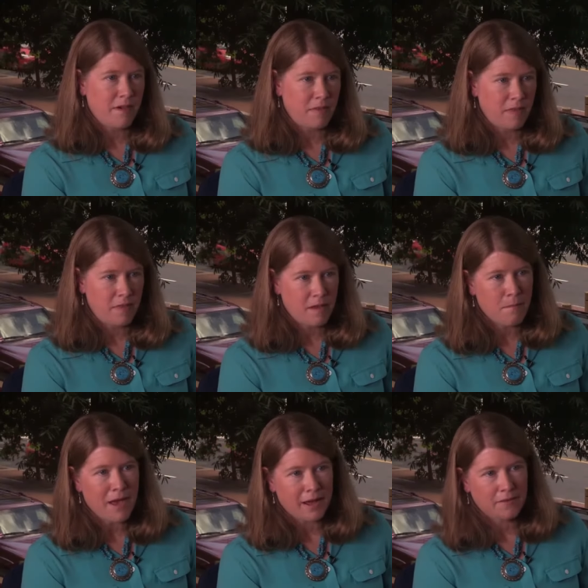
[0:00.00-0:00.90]
if, the
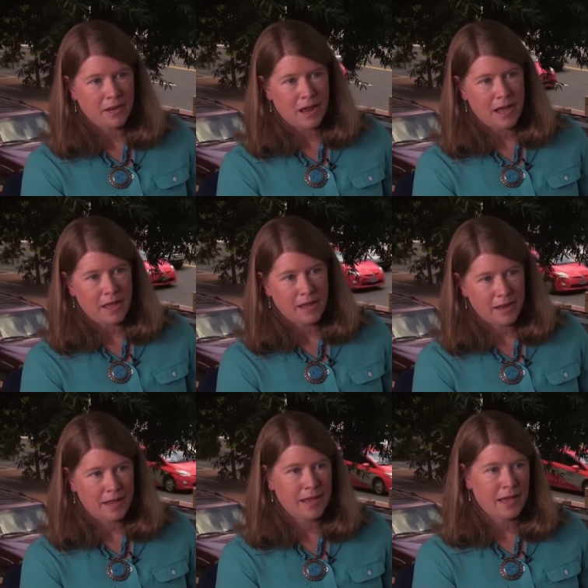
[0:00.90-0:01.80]
impact that I
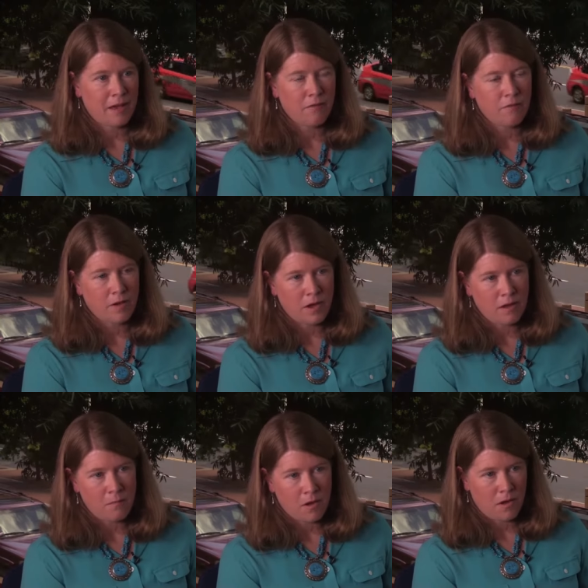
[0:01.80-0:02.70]
can have
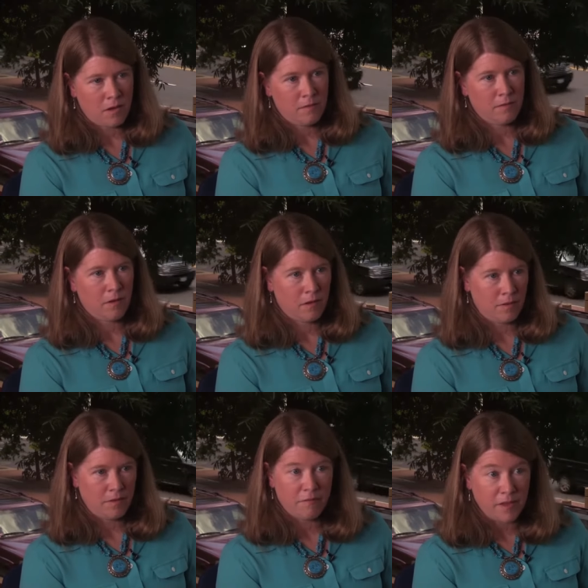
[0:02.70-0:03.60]
um, on
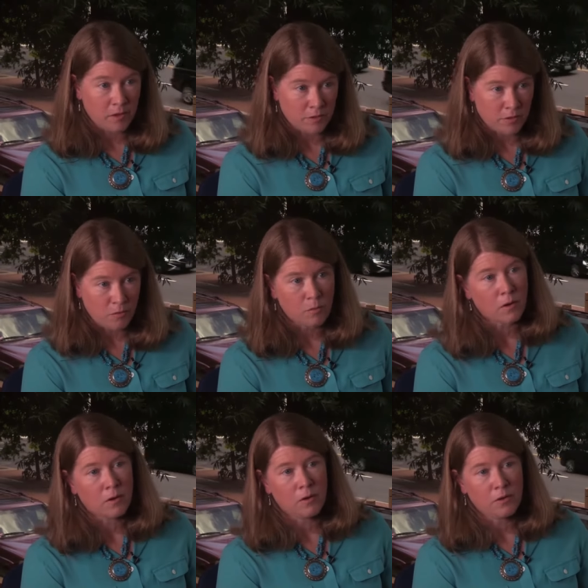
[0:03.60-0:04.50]
on the field and the
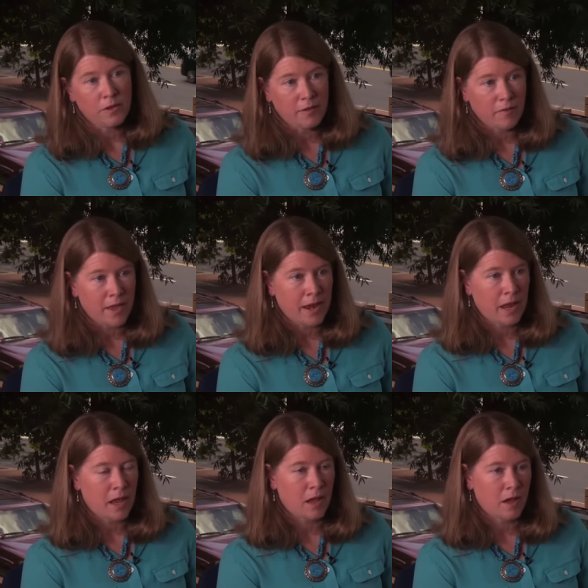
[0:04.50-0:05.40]
world is
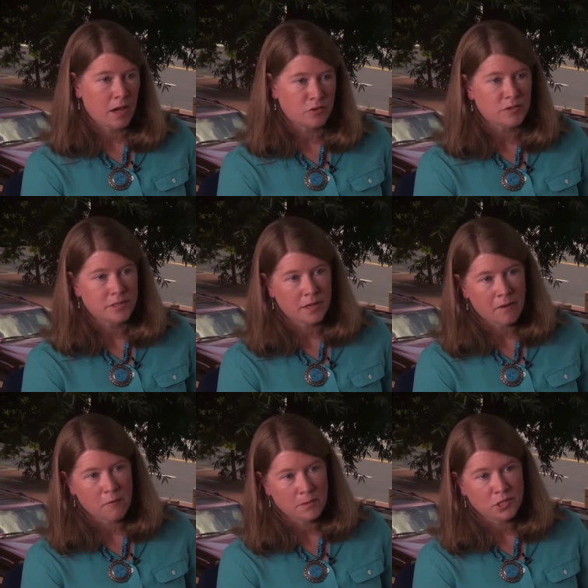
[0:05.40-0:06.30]
getting countries and
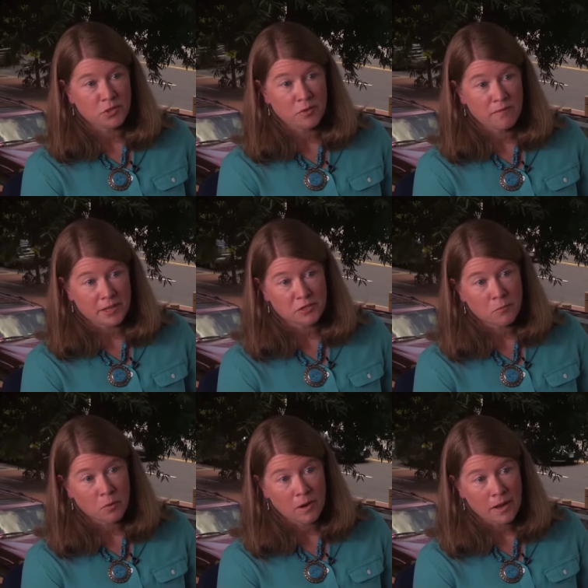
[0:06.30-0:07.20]
governments to invest
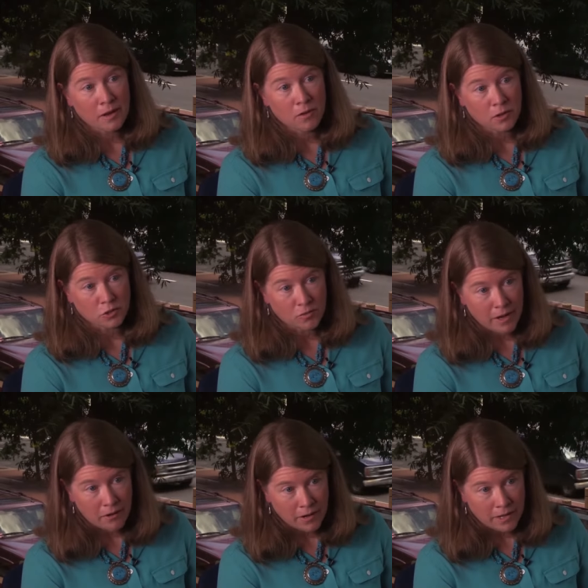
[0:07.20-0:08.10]
more in cultural
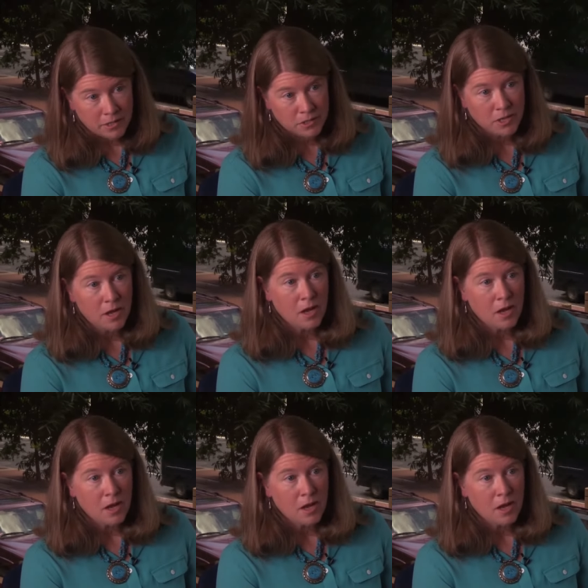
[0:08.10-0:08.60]
heritage